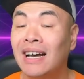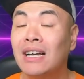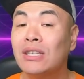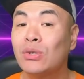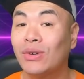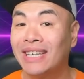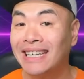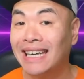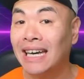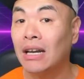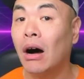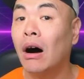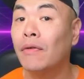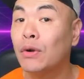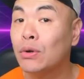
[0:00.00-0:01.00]
so he can get
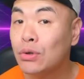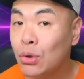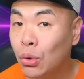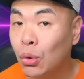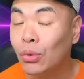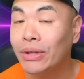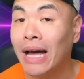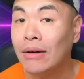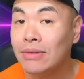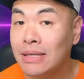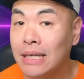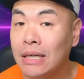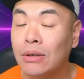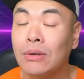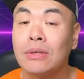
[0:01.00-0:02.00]
off those cooldown
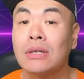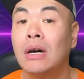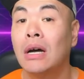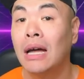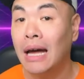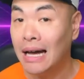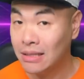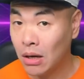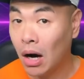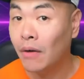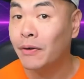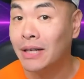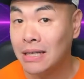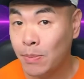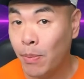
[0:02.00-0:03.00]
skills as
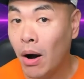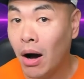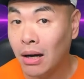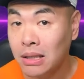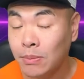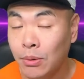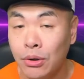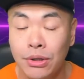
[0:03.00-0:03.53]
often as possible.